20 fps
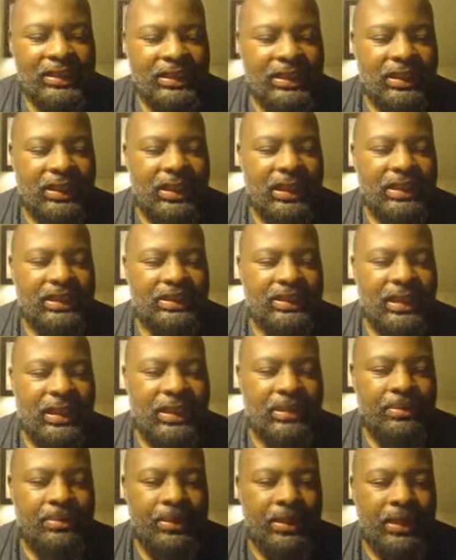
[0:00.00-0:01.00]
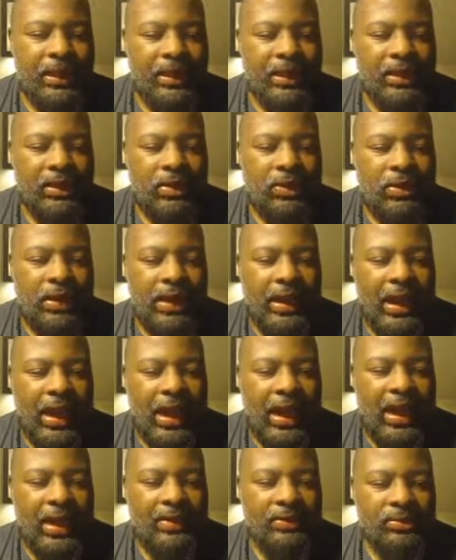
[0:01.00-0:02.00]
the last time Bitcoin
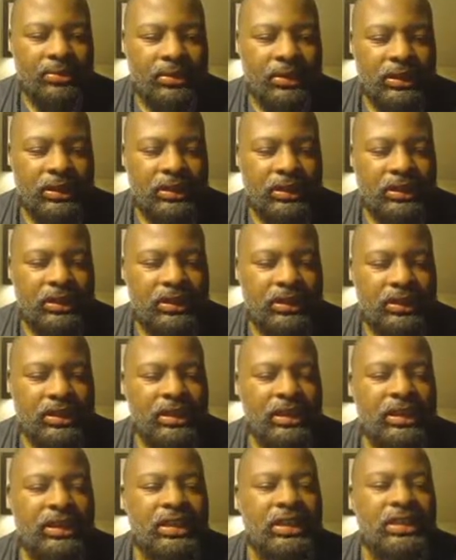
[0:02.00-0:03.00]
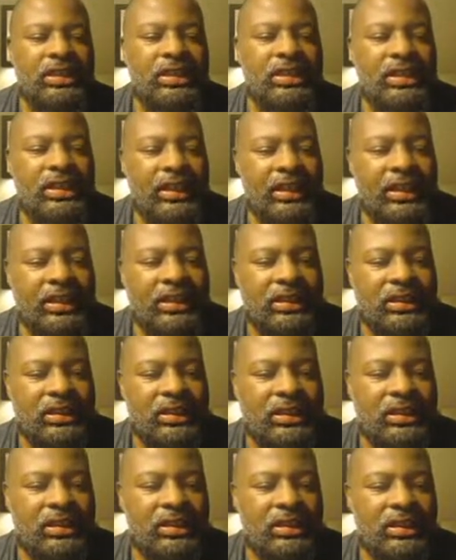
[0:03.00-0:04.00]
halved was
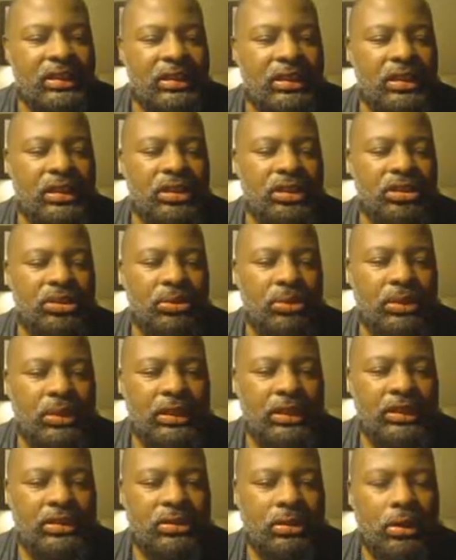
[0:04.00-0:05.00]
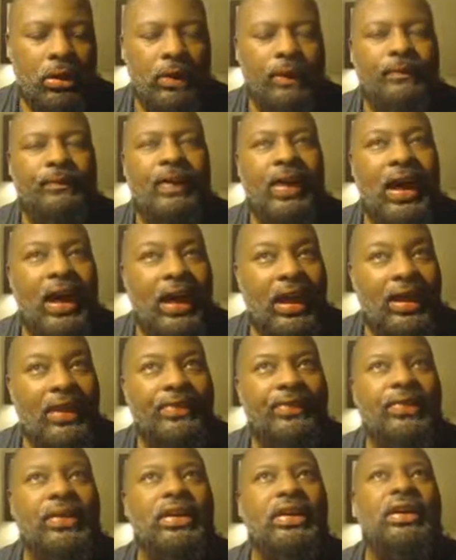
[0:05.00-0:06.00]

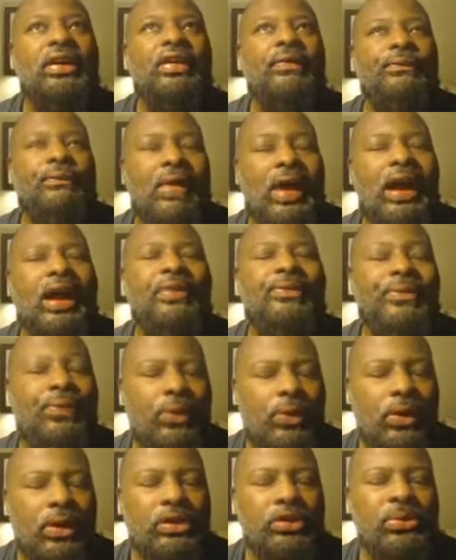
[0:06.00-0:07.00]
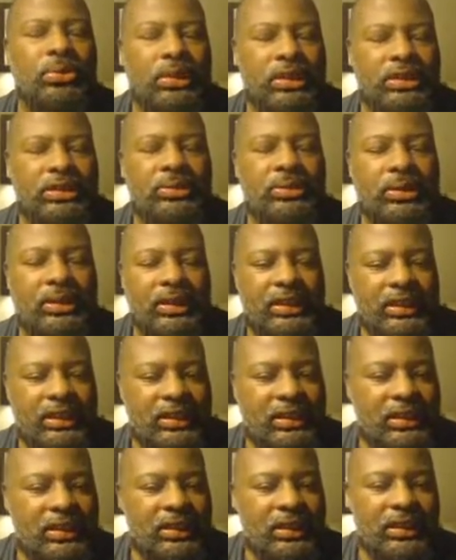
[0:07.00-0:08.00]
5/4/2020.
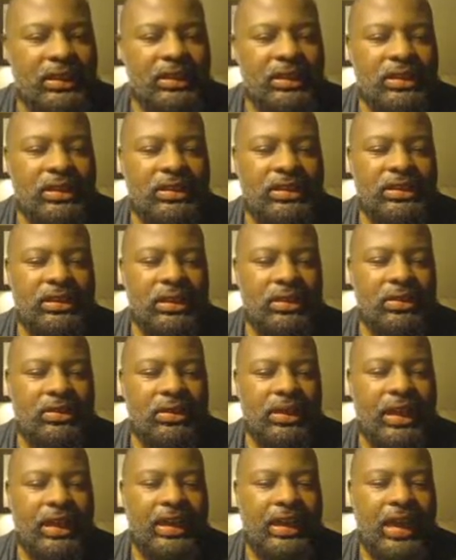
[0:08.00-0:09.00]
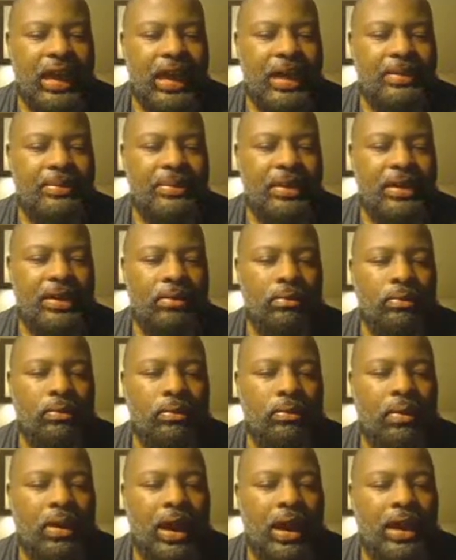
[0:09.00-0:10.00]
So they came in
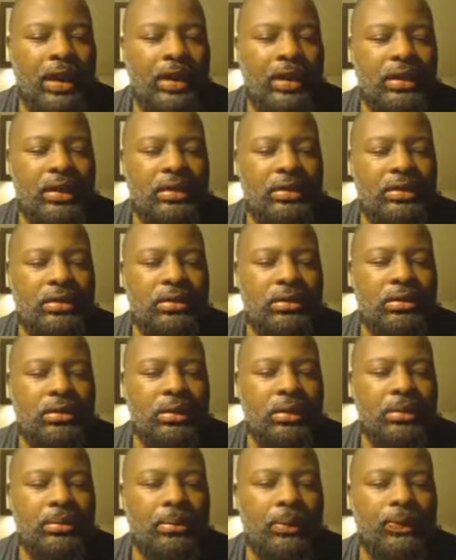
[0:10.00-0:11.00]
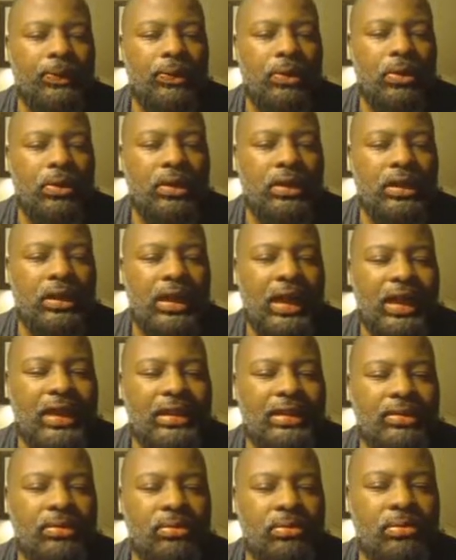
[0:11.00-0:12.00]
right before
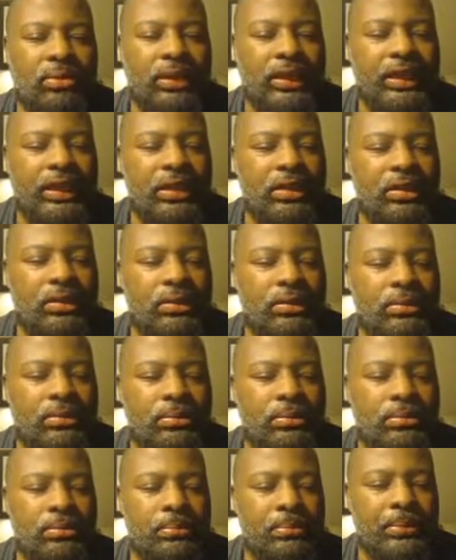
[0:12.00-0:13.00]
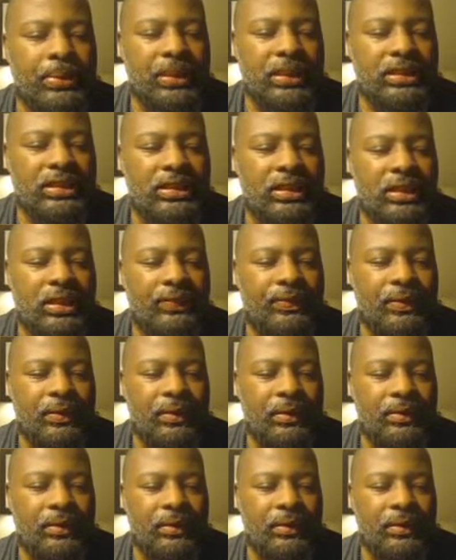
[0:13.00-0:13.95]
the real big stuff of the